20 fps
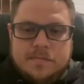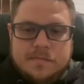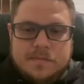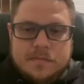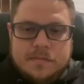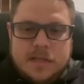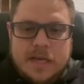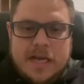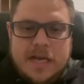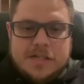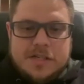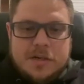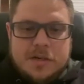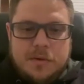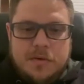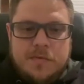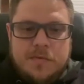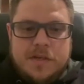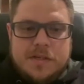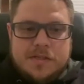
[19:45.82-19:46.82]
last year
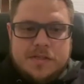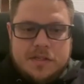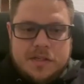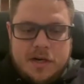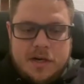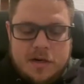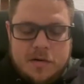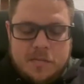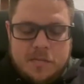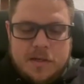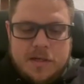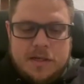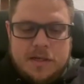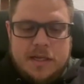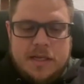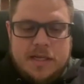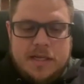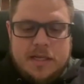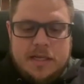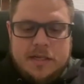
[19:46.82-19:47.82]
we fished a tournament,
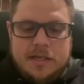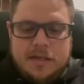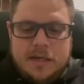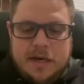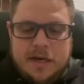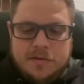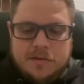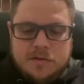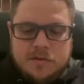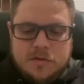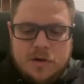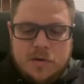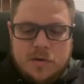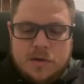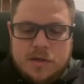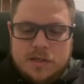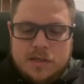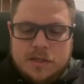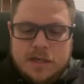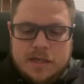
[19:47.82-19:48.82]
and I was
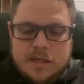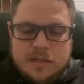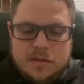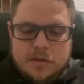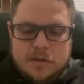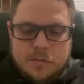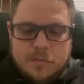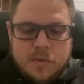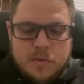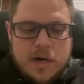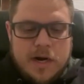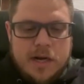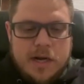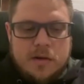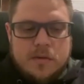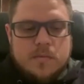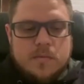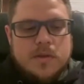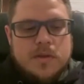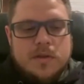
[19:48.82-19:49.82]
throwing like a little
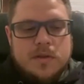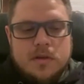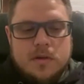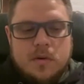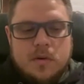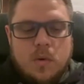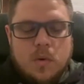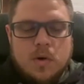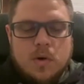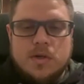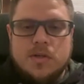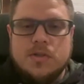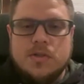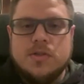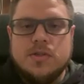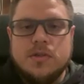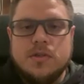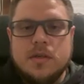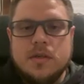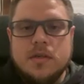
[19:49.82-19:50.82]
brown with an
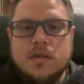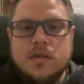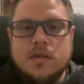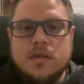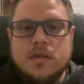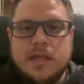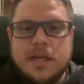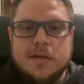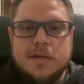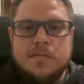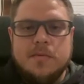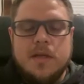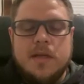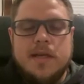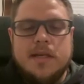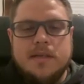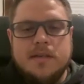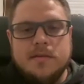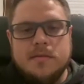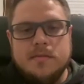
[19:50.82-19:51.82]
orange kicker
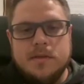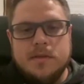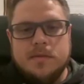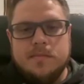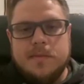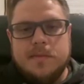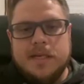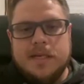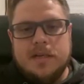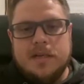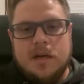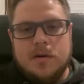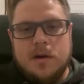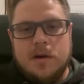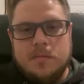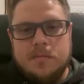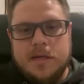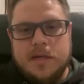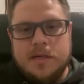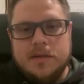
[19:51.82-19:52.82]
blade with a big Colorado
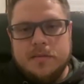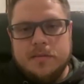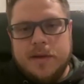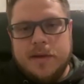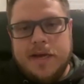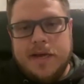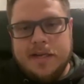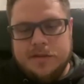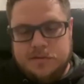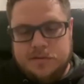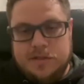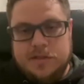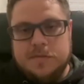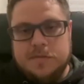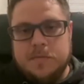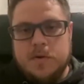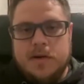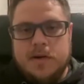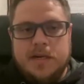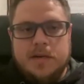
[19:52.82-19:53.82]
blade on the back. It was in the
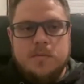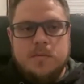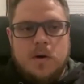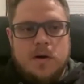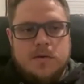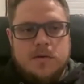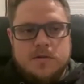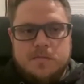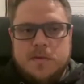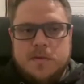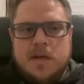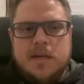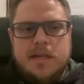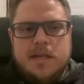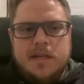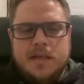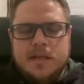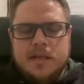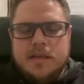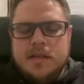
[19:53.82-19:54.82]
spring. Water was
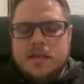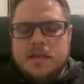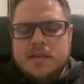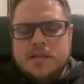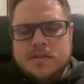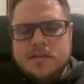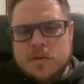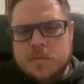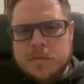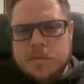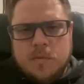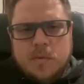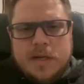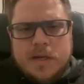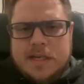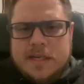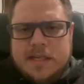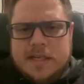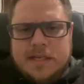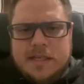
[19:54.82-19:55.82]
muddy, super
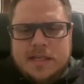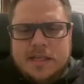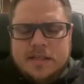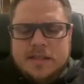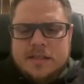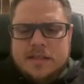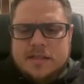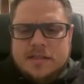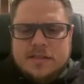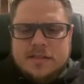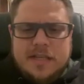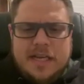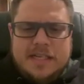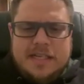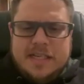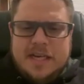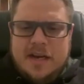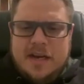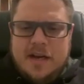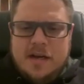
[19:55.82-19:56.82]
windy. It's
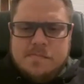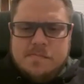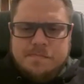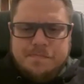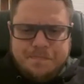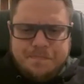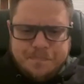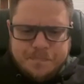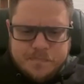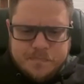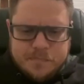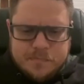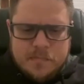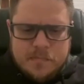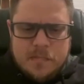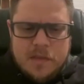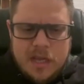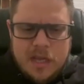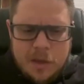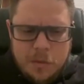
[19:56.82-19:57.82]
daytime,
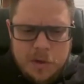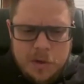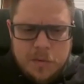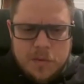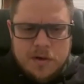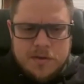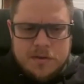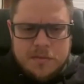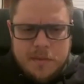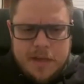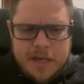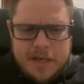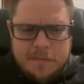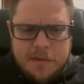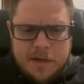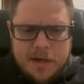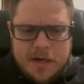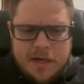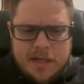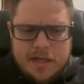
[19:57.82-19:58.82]
and we were on the main
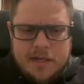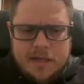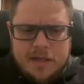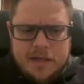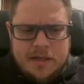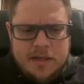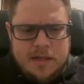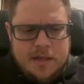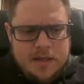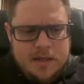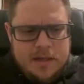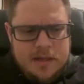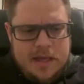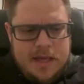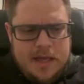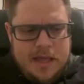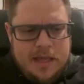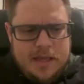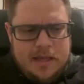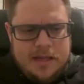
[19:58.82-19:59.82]
body.
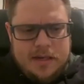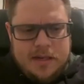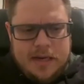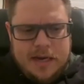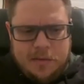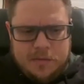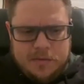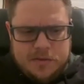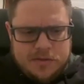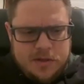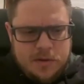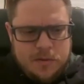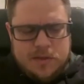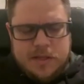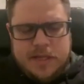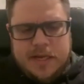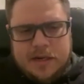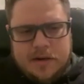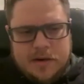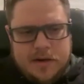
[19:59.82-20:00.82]
And I was throwing
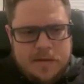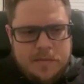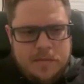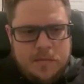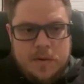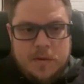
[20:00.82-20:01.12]
that crank. We